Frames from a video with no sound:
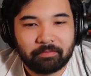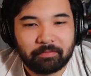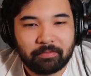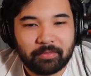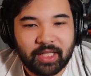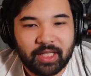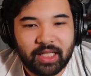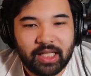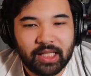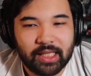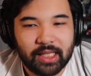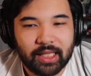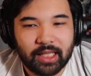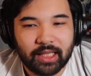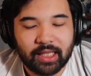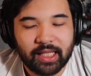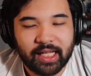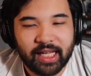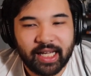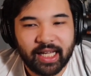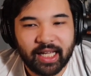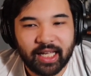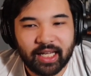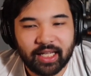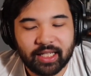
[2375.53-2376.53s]
He's in the
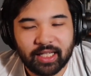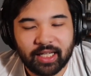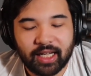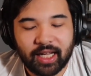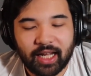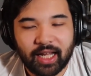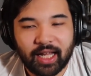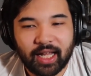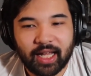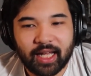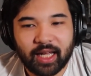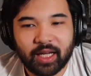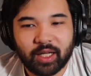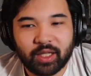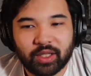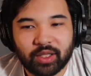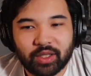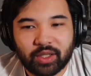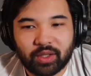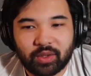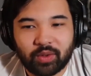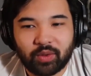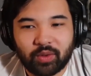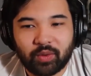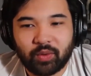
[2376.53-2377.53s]
LAN,
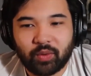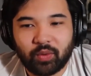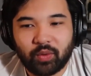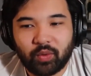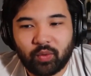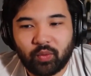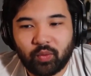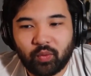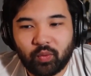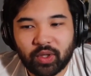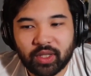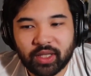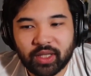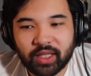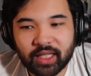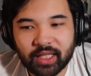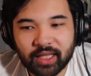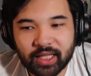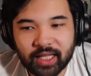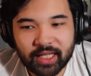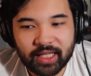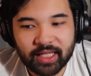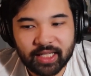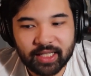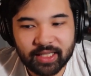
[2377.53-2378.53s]
and one thing
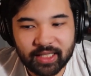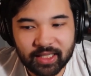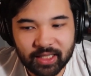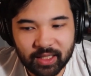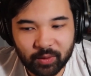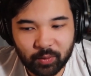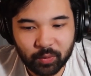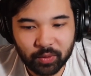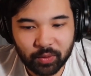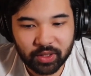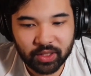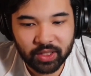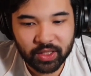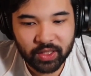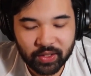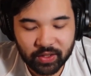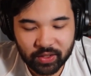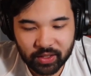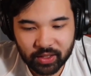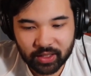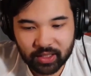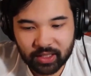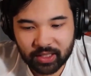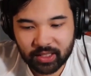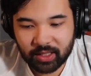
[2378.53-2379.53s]
that he did
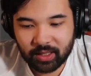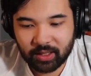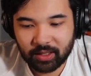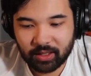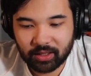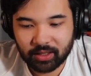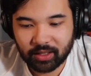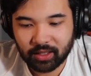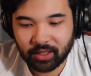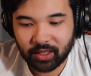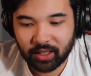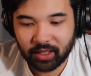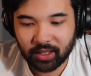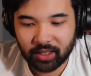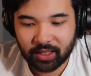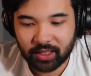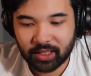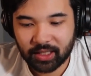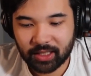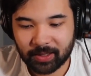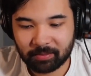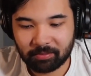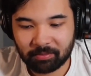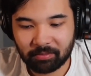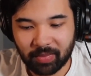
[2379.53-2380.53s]
was he
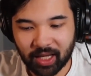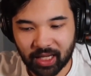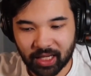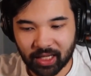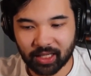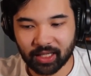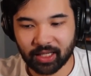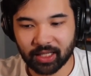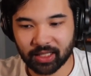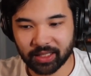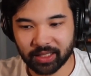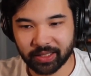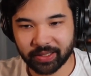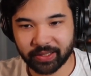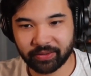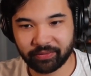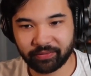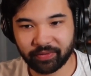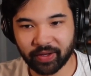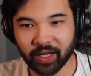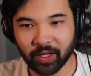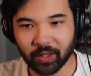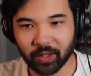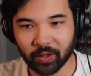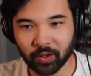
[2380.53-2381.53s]
made his
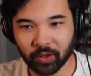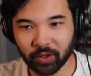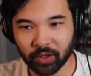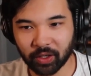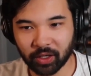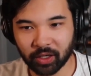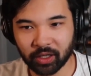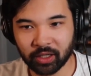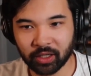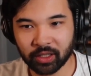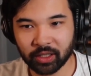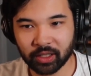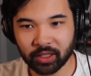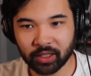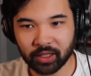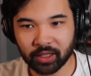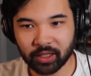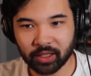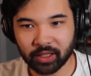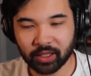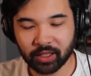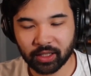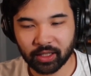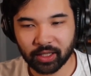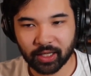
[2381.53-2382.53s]
Venator
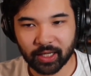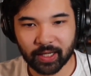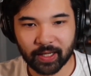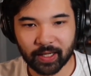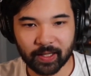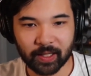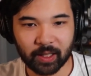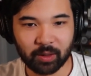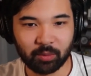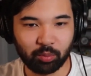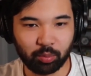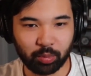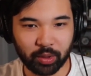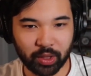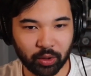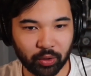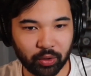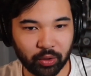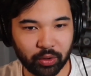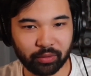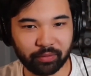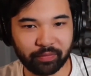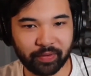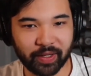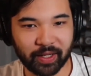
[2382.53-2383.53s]
an
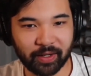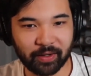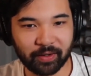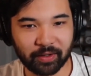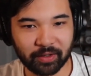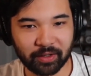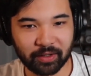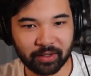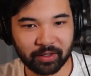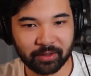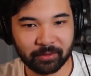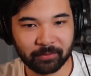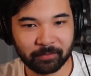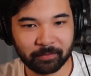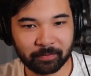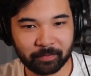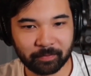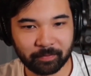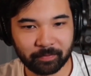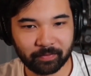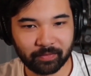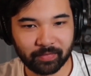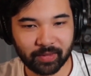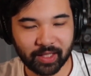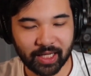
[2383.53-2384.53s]
Imperial Venator.
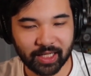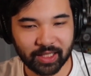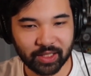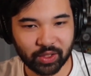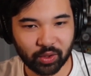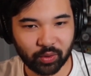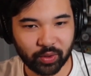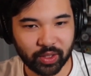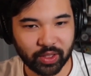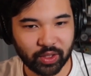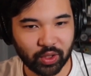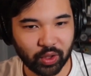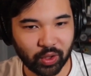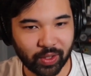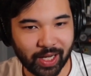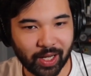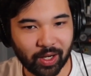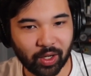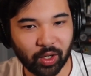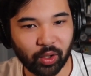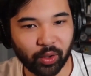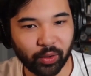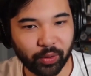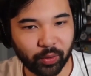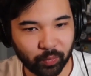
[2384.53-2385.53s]
And so he took out
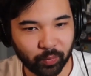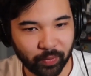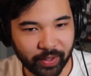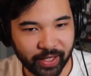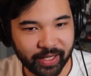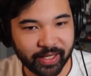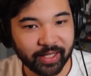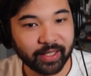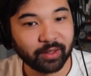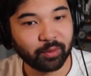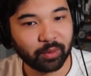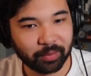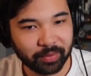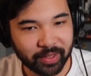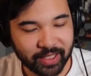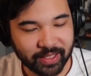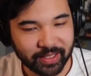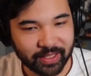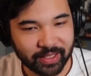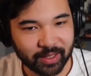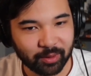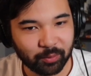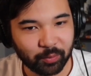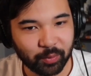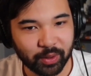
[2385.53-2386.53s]
all the red and
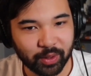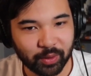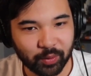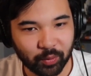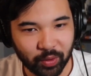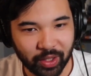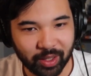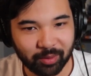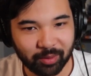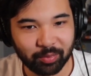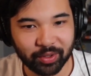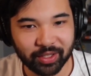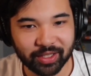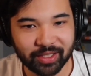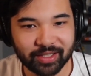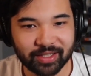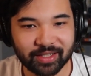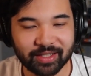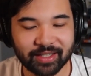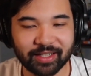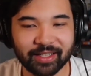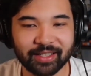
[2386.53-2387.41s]
replaced it with gray bricks,